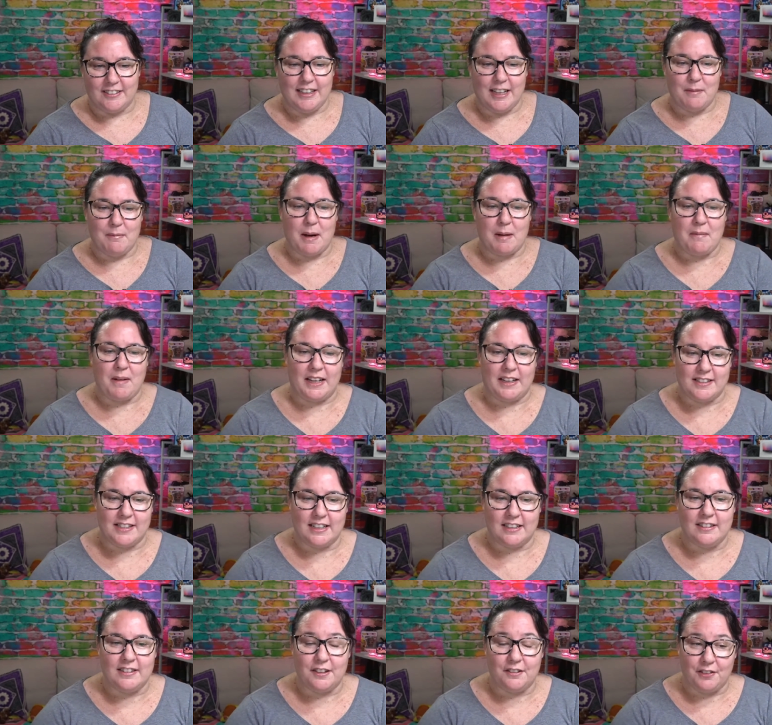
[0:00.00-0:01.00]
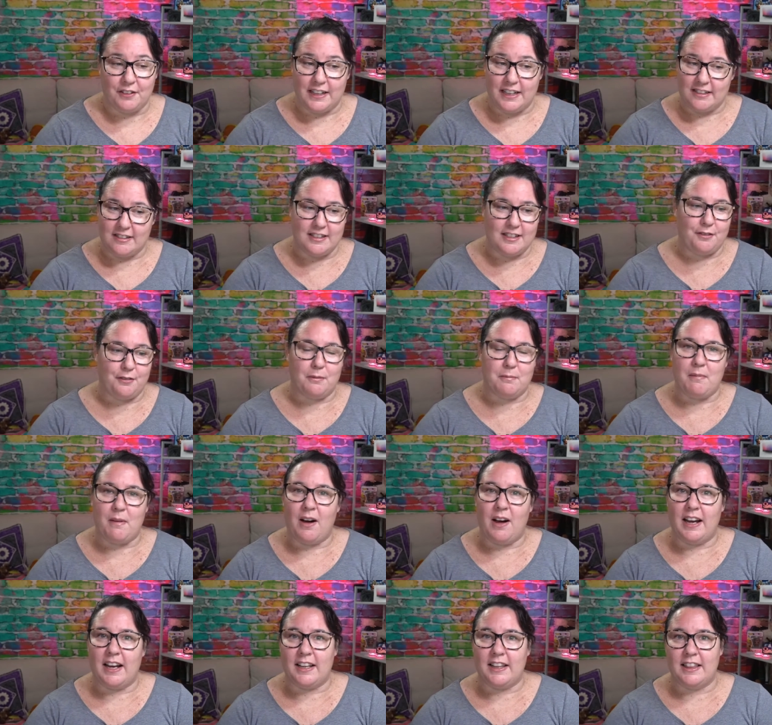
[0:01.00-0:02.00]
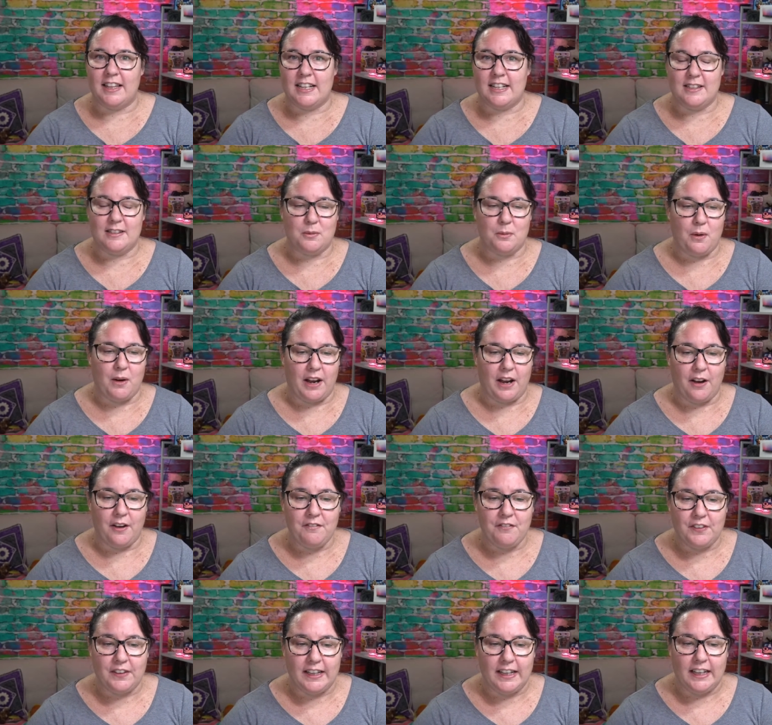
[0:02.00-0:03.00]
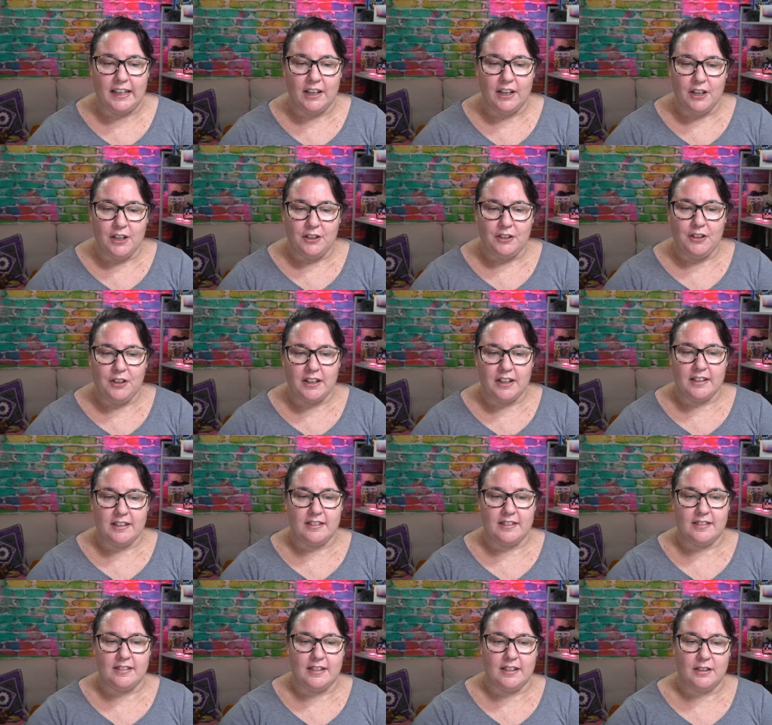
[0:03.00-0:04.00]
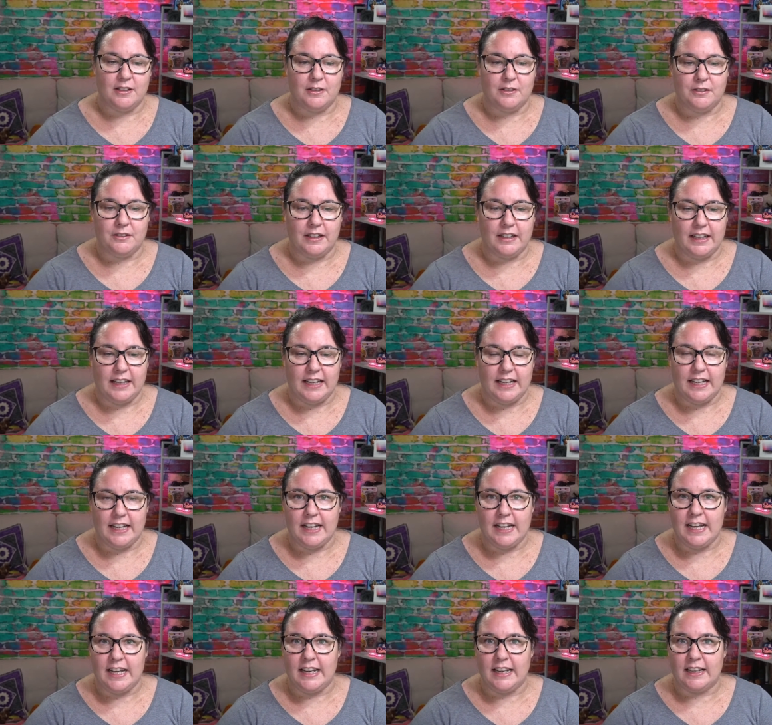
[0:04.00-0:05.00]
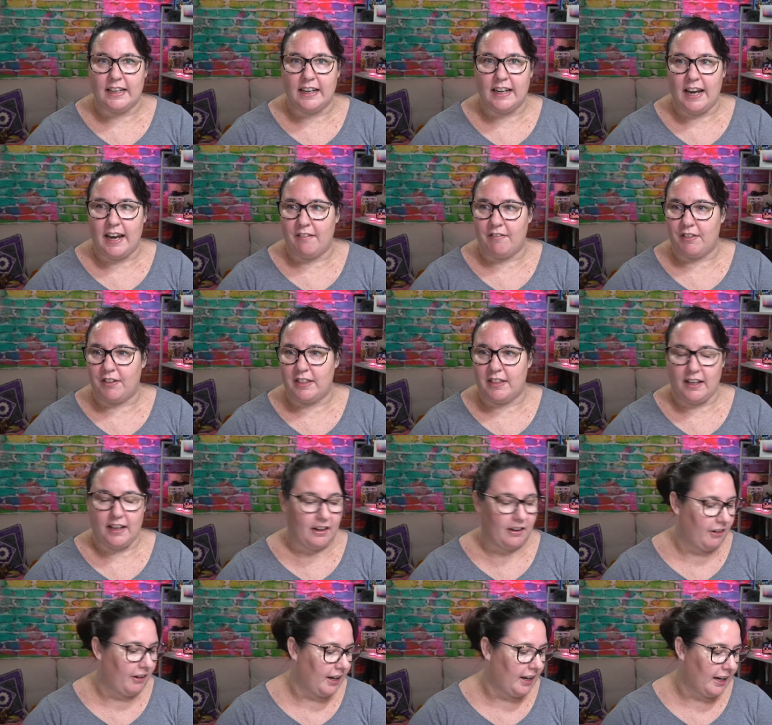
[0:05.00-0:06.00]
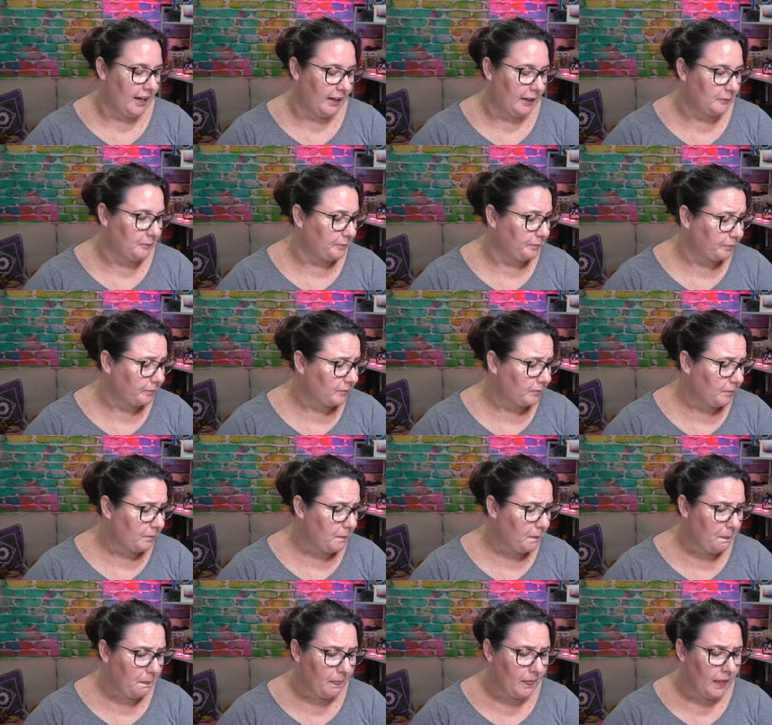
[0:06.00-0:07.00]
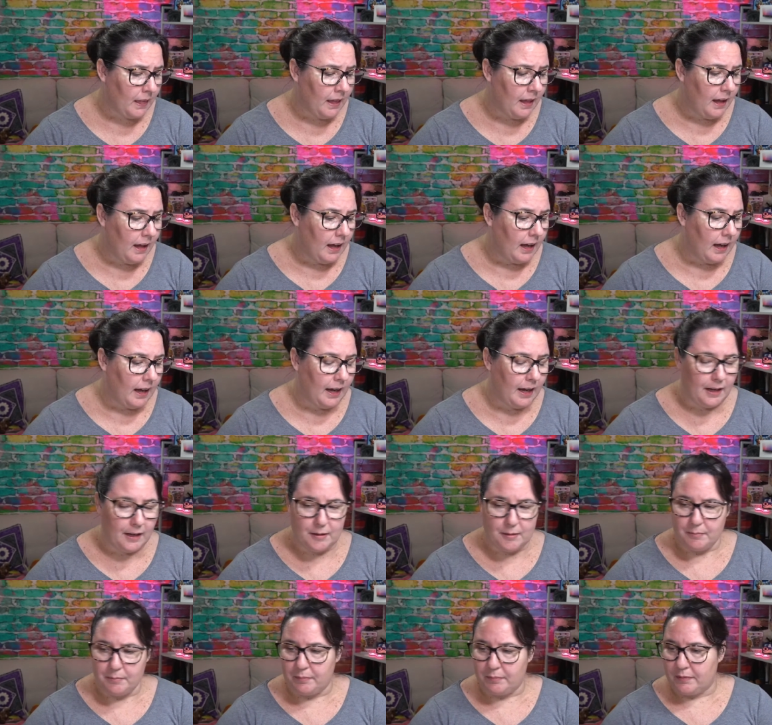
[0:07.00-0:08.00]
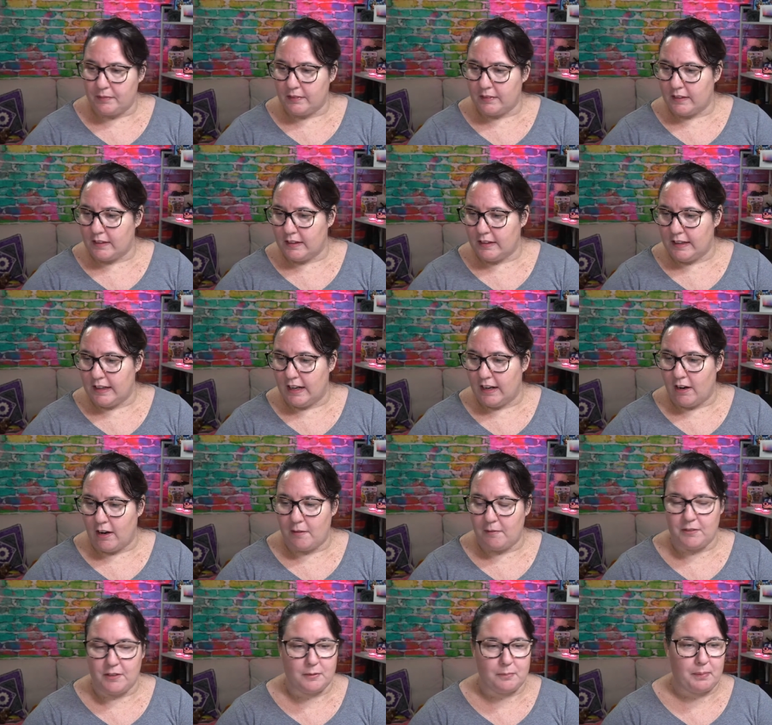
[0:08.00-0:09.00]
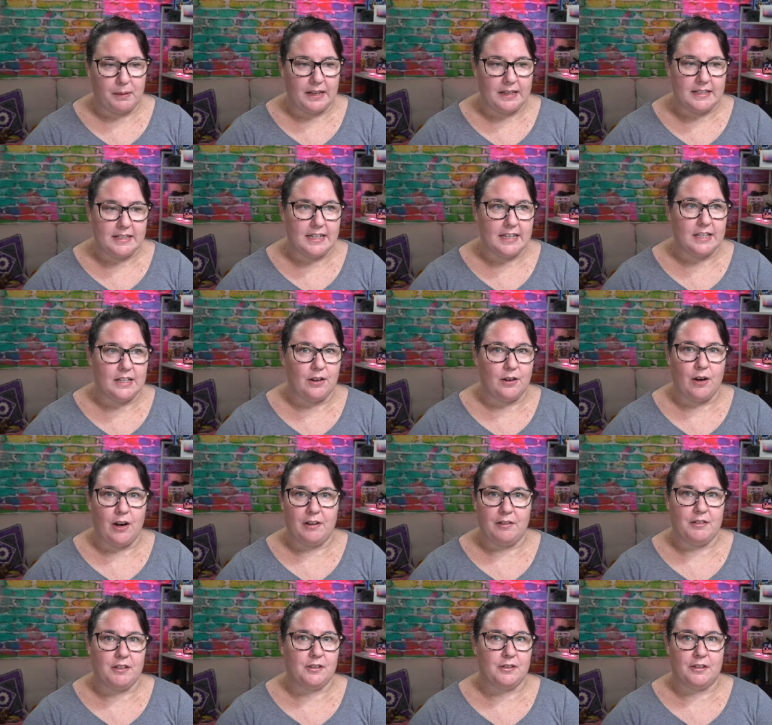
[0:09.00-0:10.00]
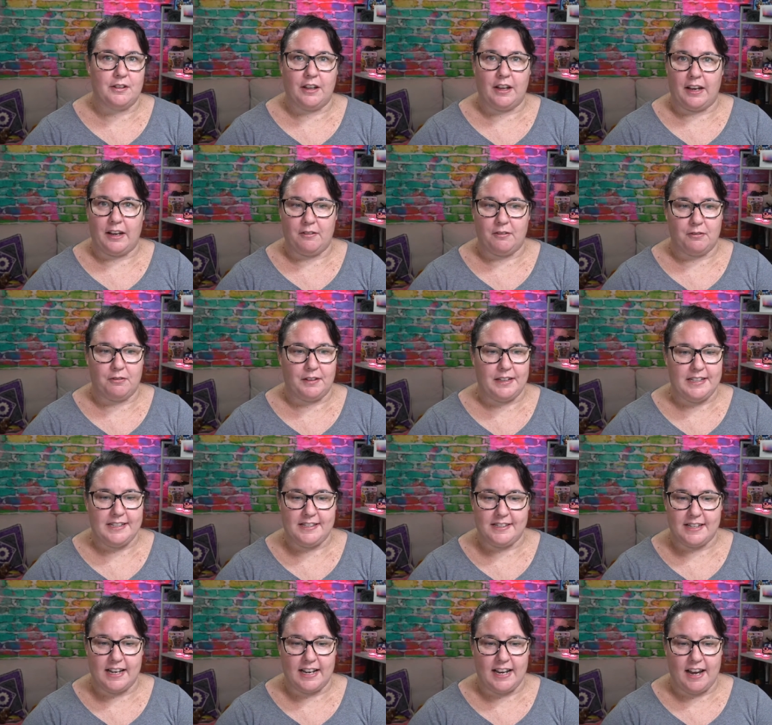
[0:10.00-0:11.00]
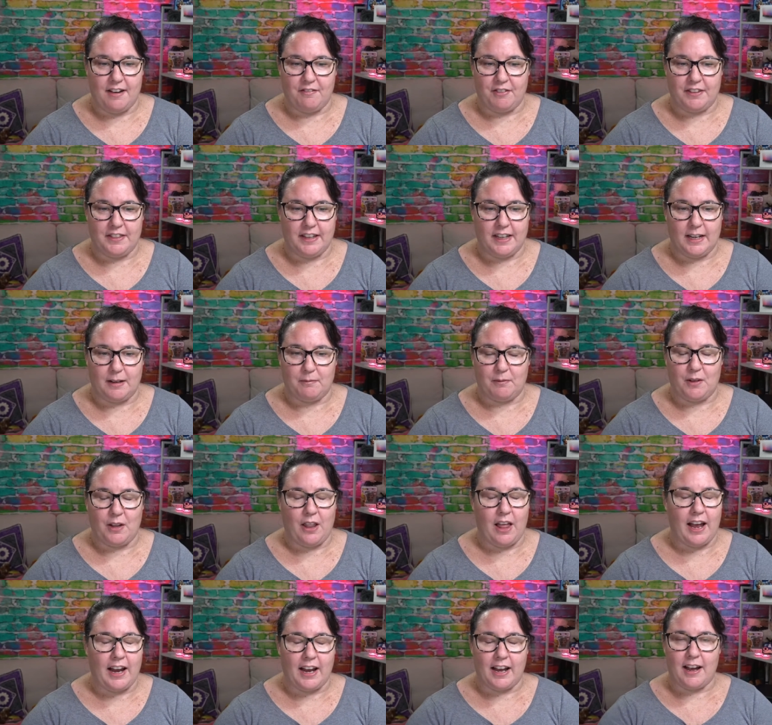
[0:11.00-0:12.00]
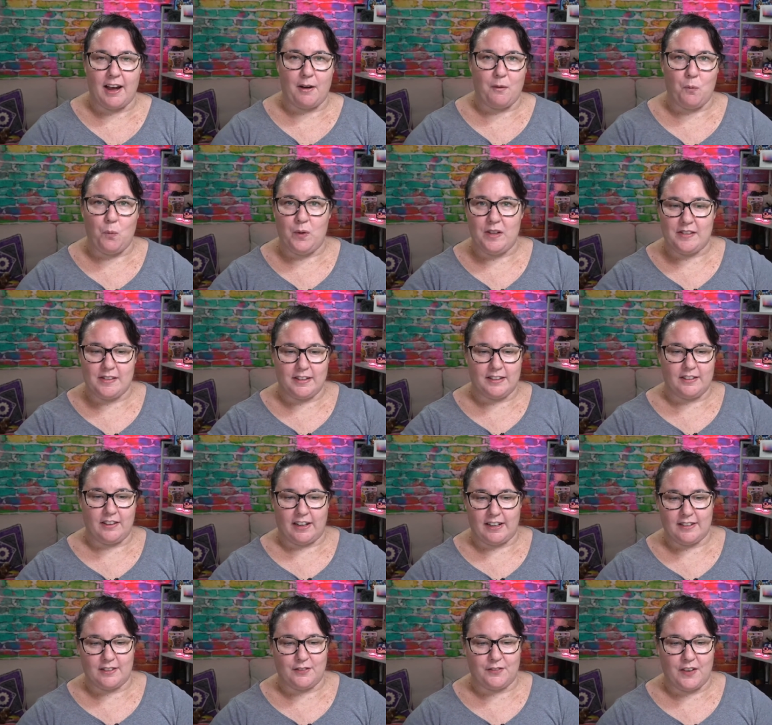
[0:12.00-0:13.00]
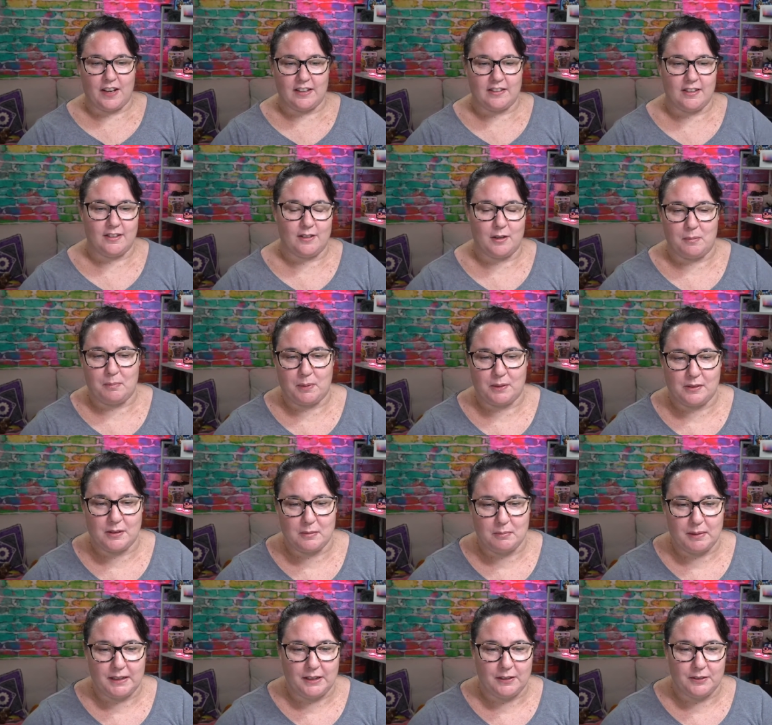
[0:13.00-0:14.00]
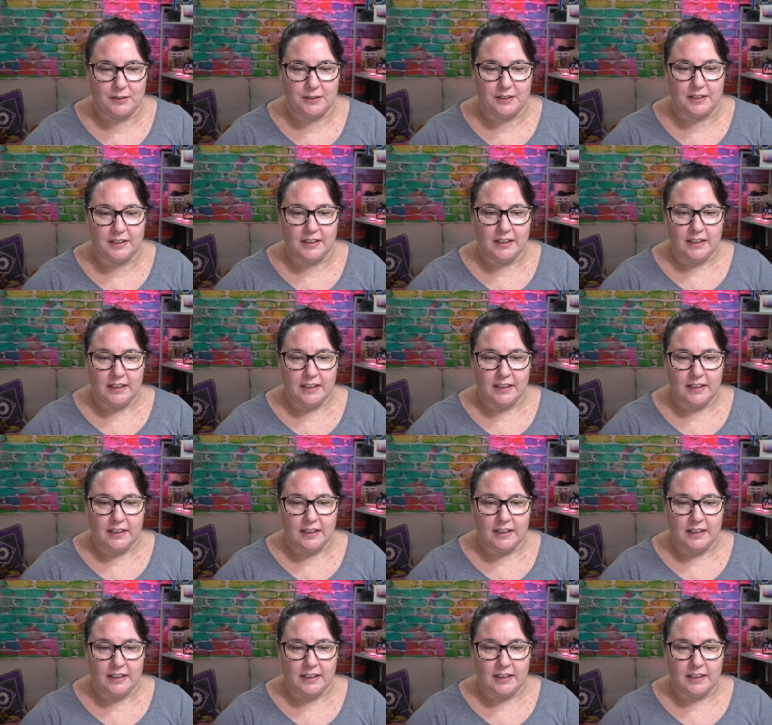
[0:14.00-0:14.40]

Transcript: Yeah, my mic sounds different. It's a different mic. That is why. Hopefully, you can still hear everything okay. Um, yeah, I'm just plugged in. I just like reset everything up like a wizard, like as fast as I possibly could.